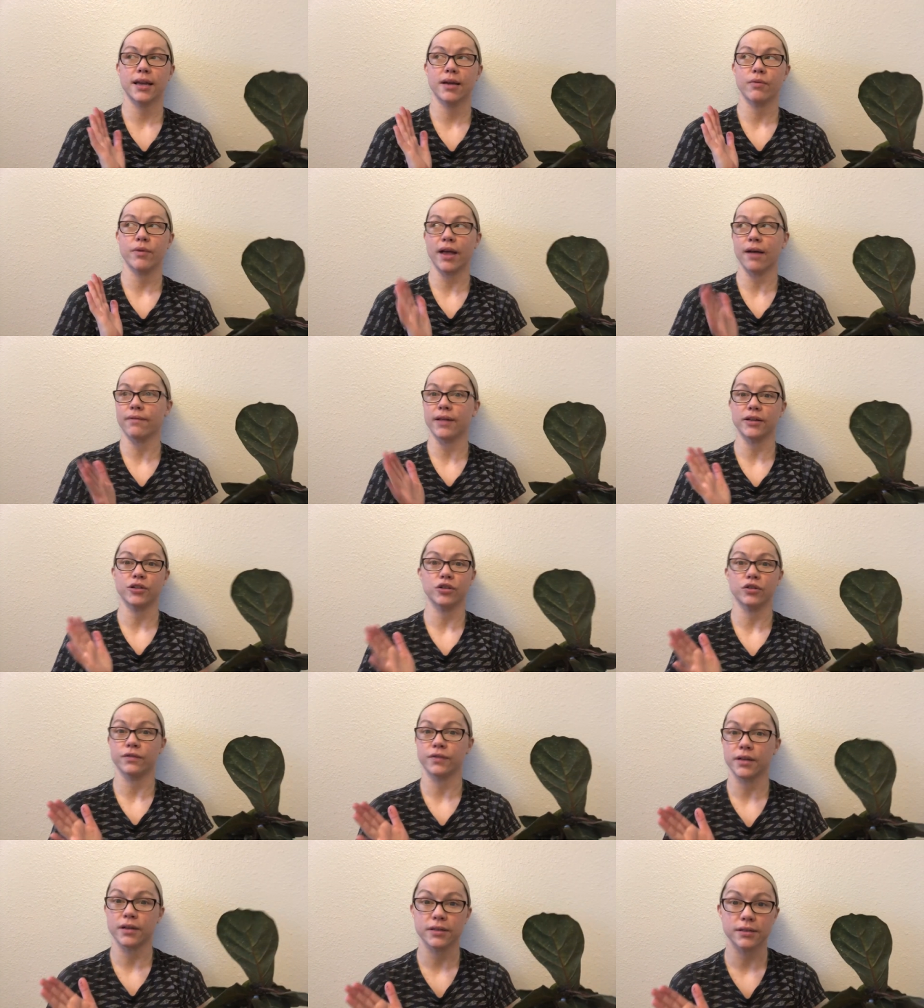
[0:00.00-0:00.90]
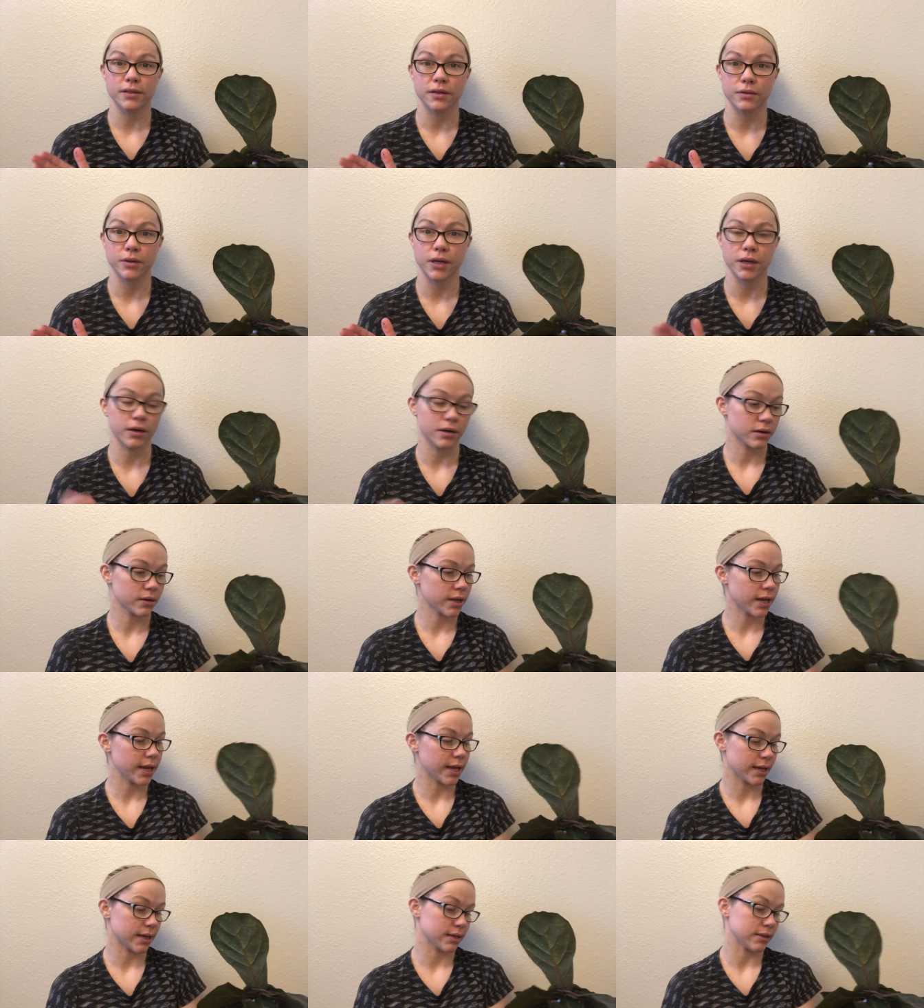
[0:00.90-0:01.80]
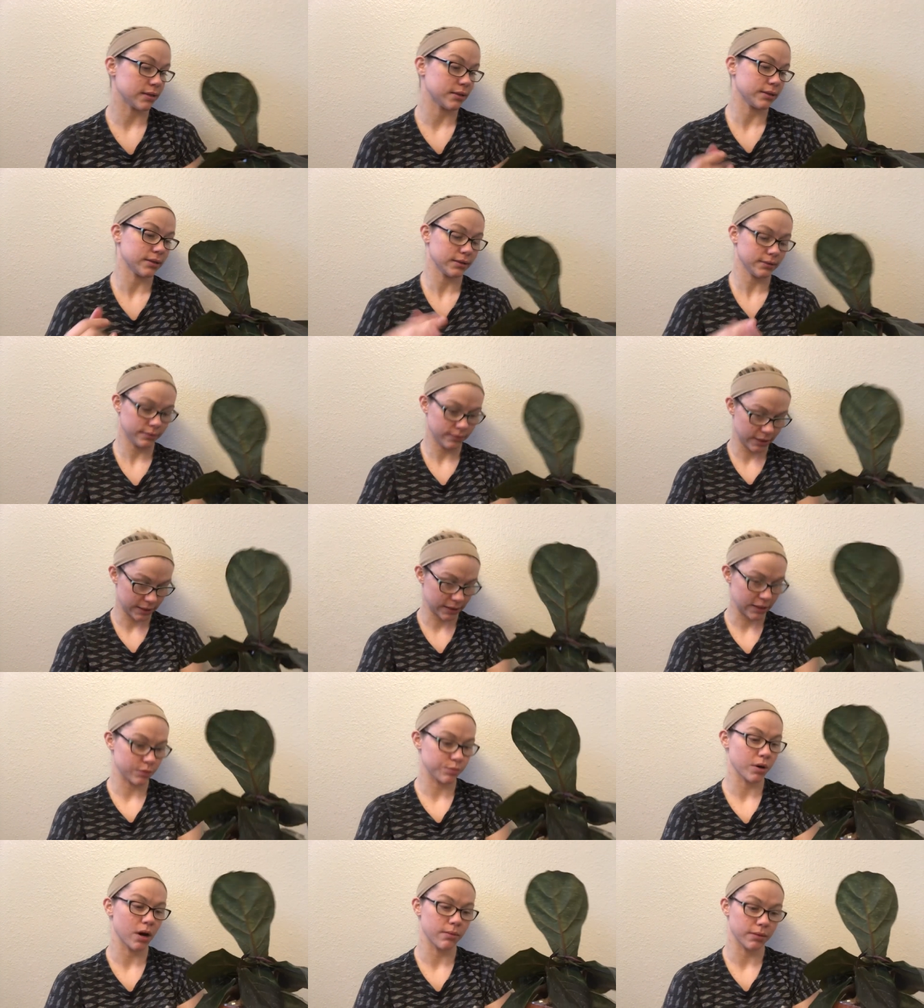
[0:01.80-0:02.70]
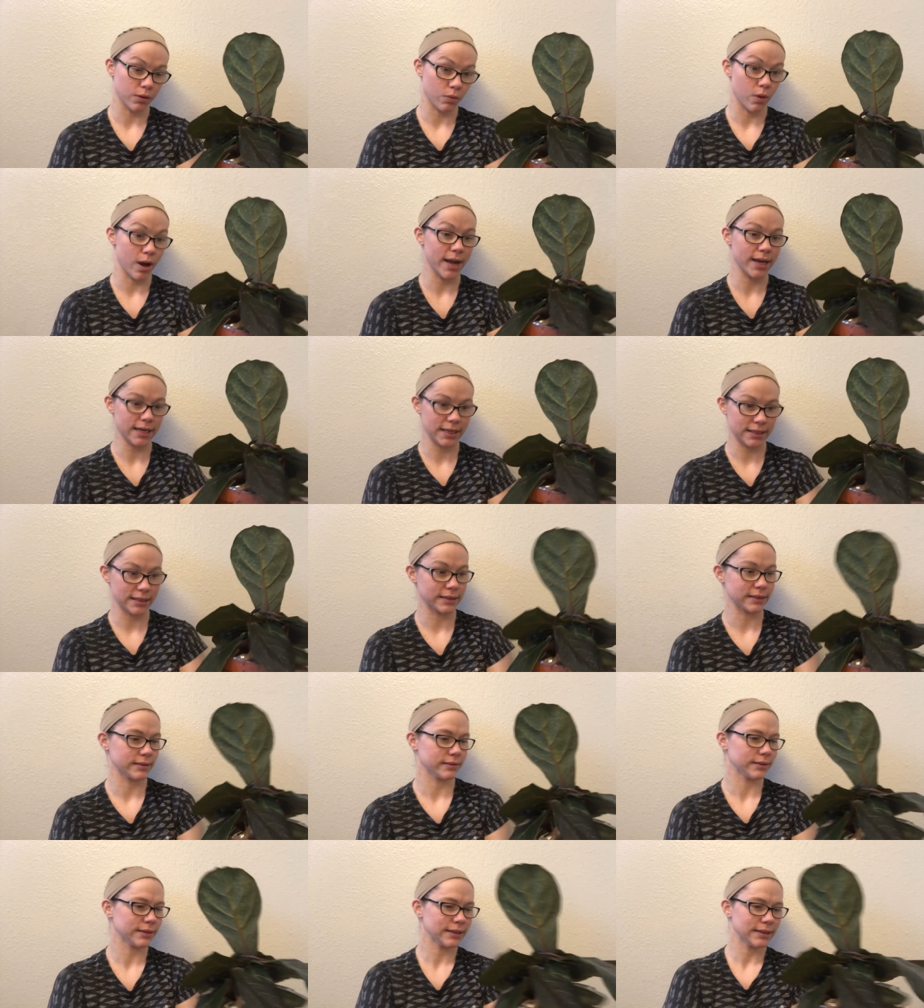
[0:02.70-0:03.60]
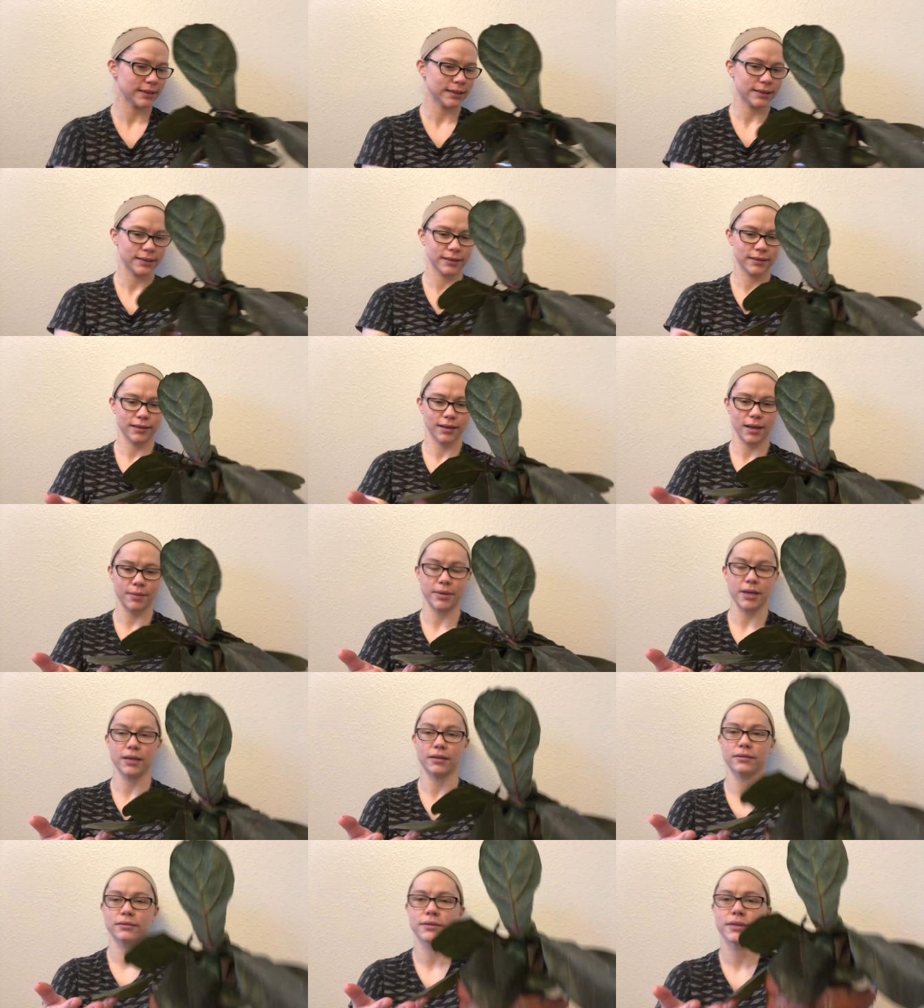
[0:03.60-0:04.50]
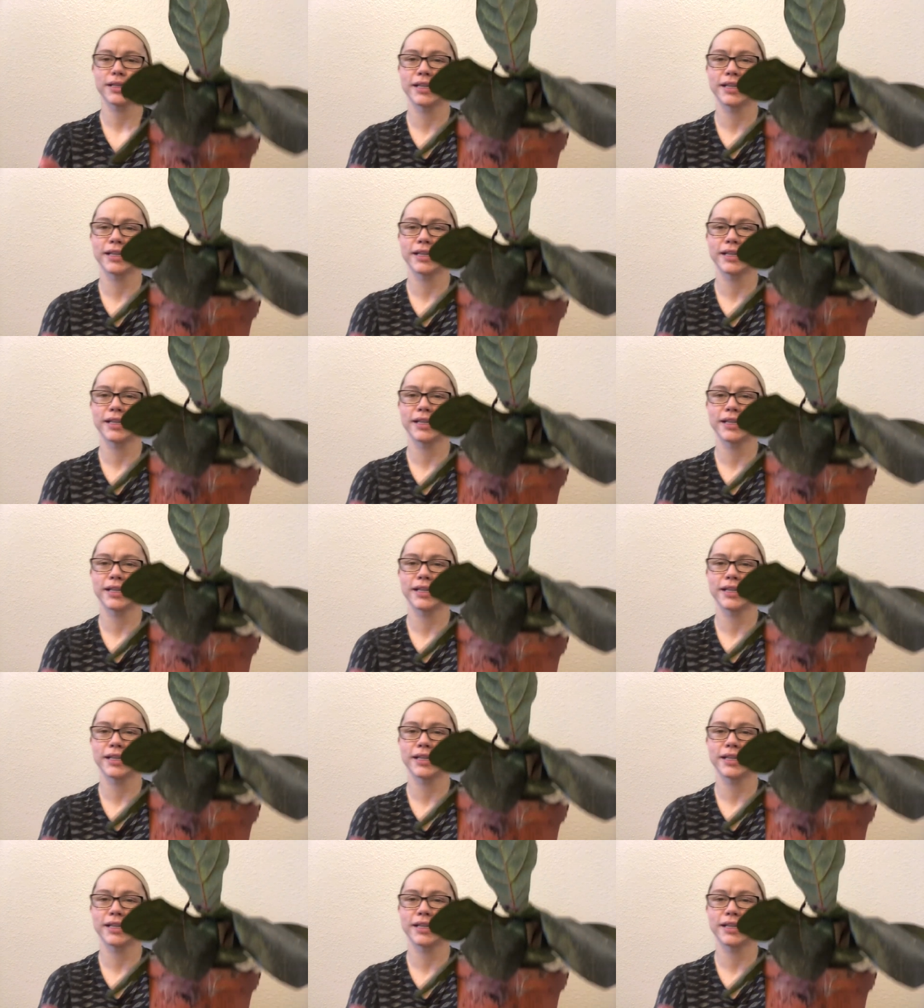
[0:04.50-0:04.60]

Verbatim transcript: We have like two feet of snow here and this is probably why he's I mean,